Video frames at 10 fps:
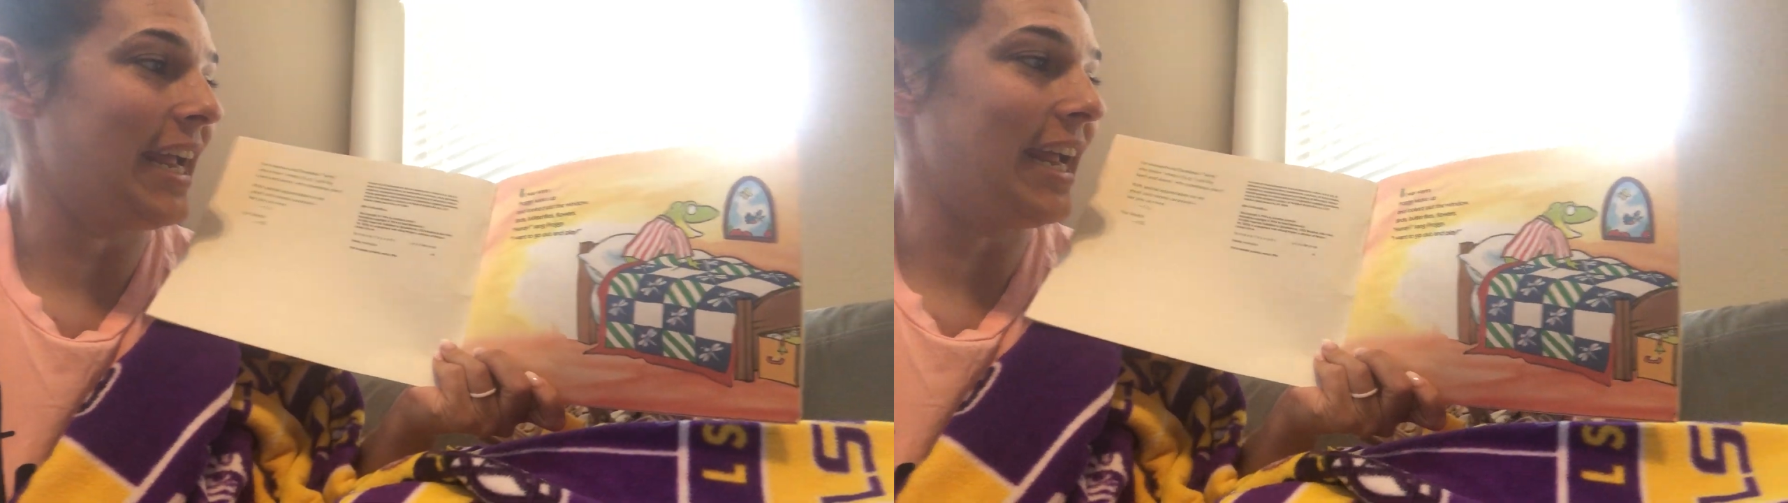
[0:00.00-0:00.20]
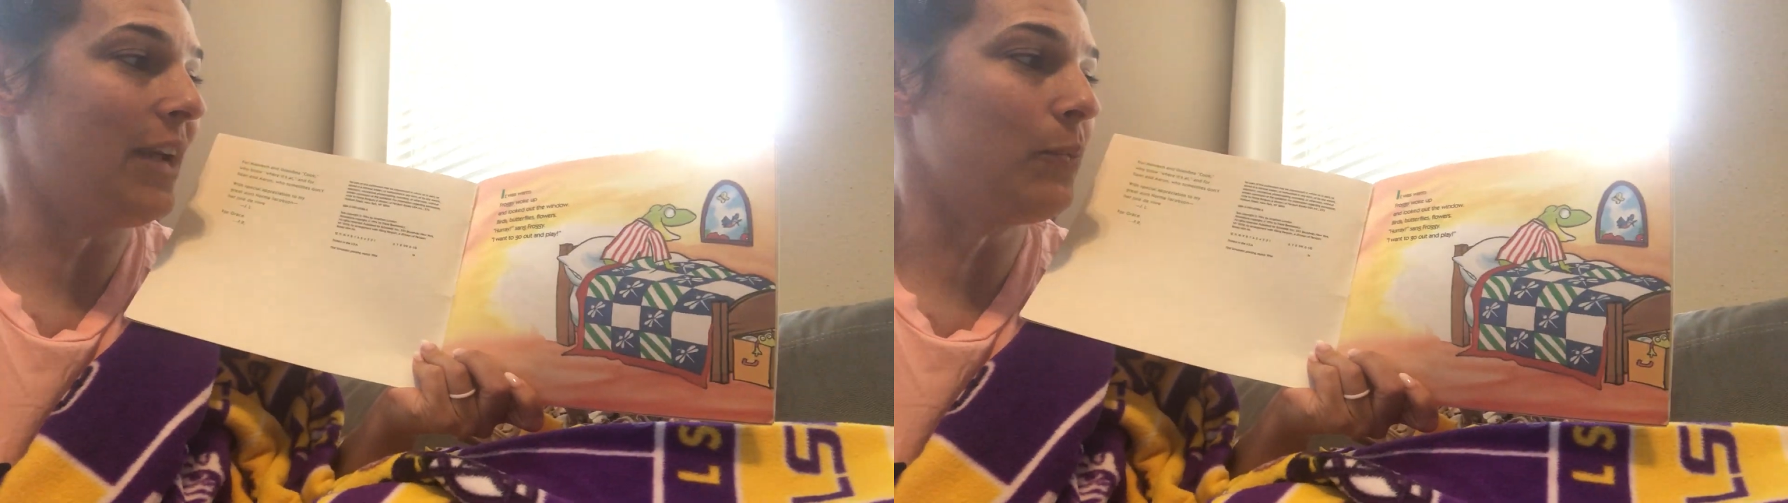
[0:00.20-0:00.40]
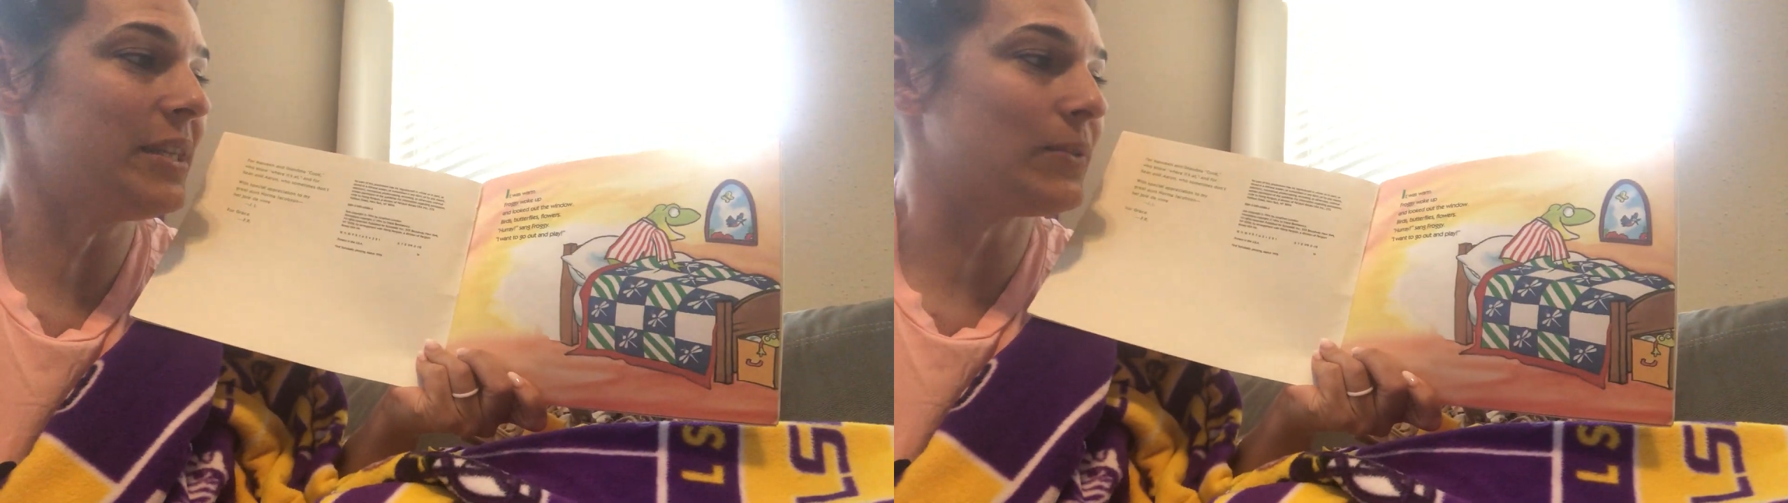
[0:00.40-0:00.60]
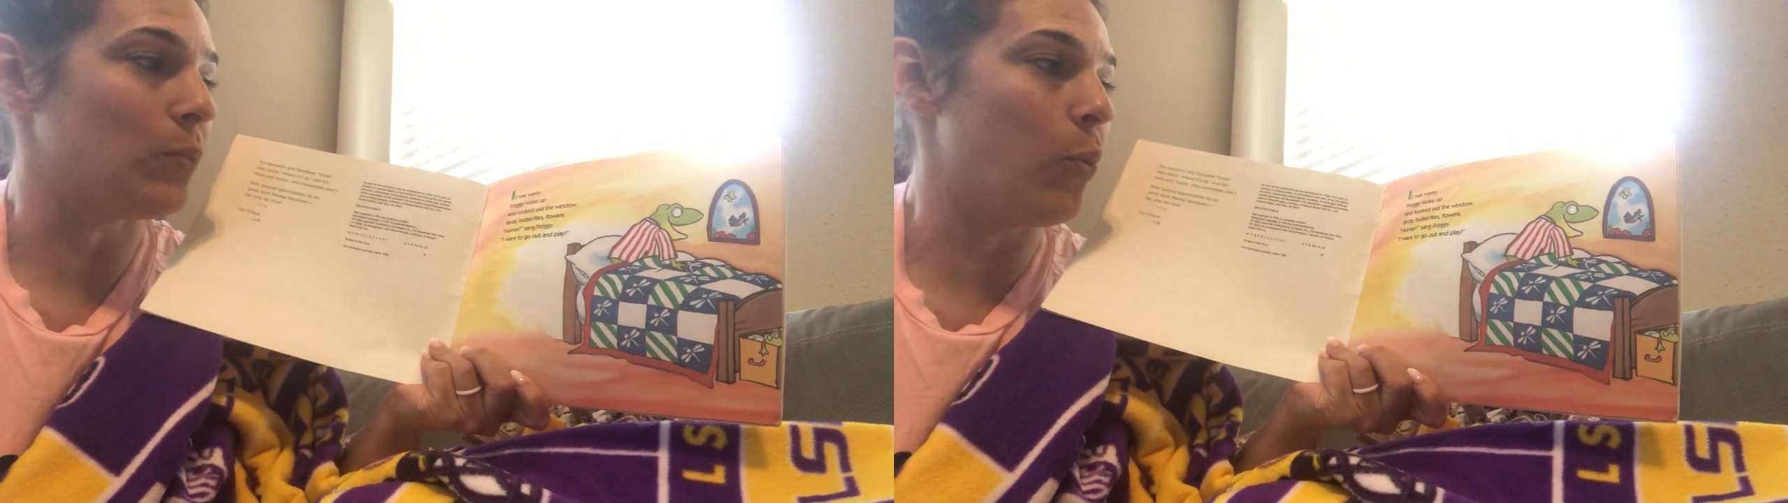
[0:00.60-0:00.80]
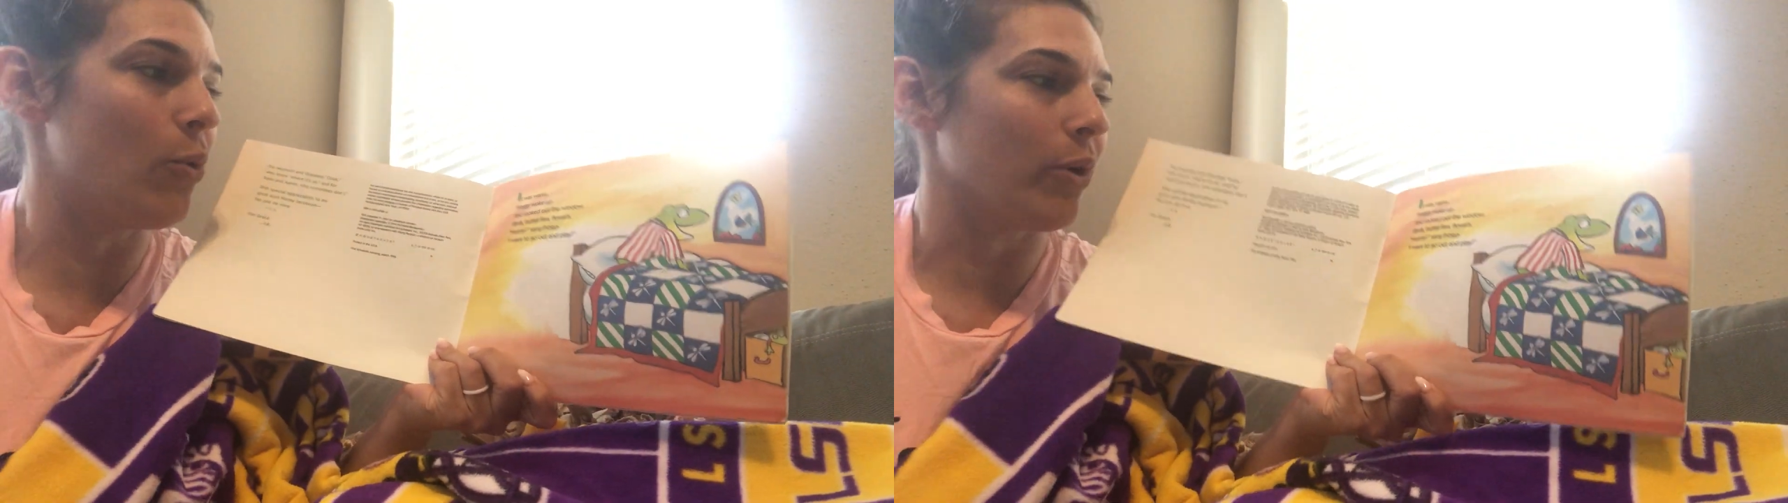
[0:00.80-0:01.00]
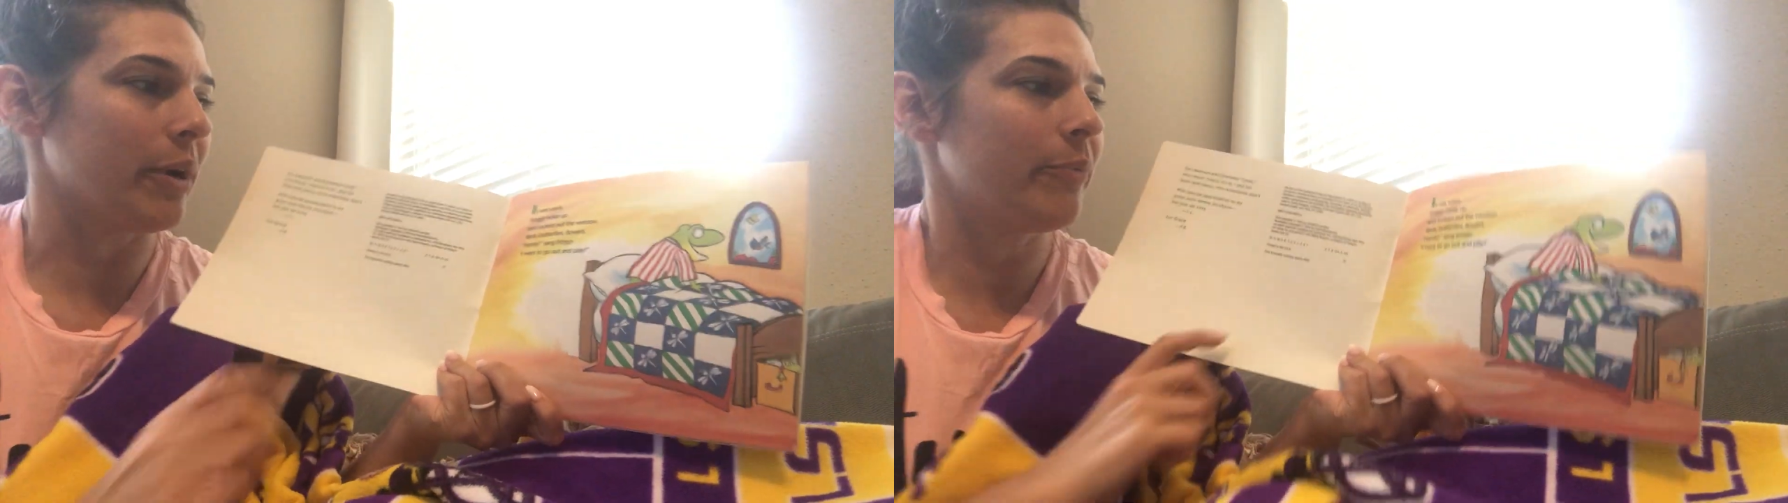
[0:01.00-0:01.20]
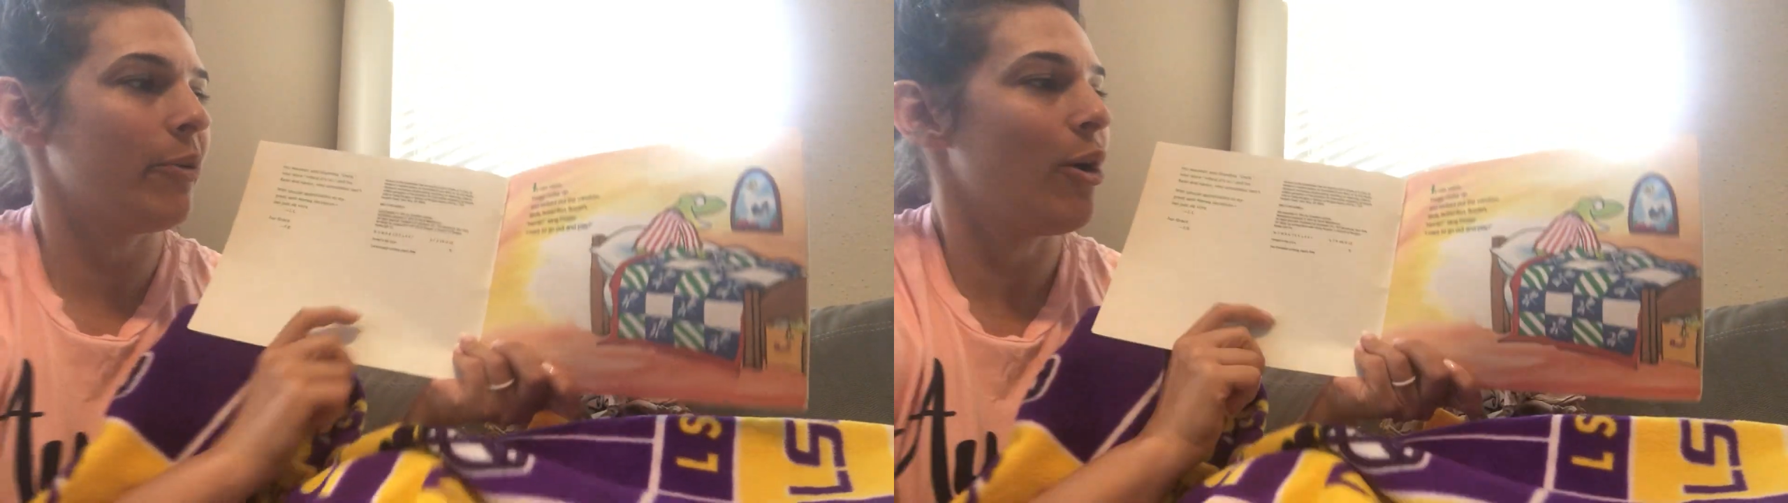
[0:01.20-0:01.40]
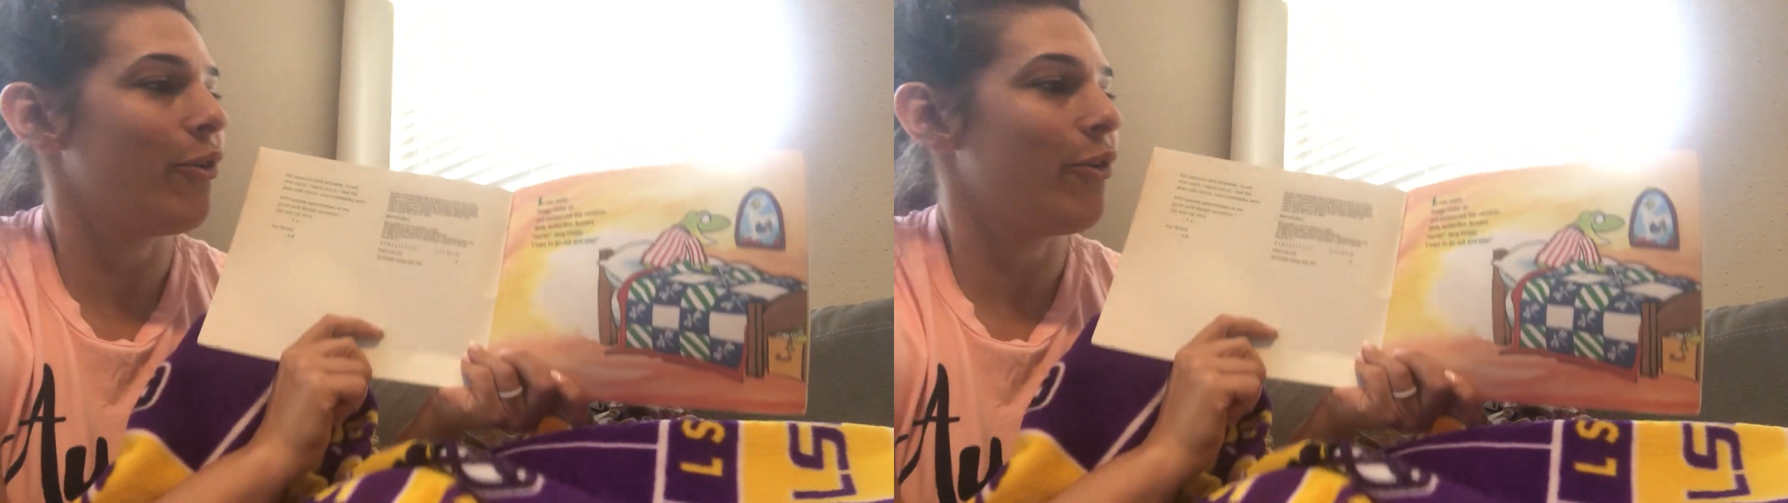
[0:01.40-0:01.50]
It was warm.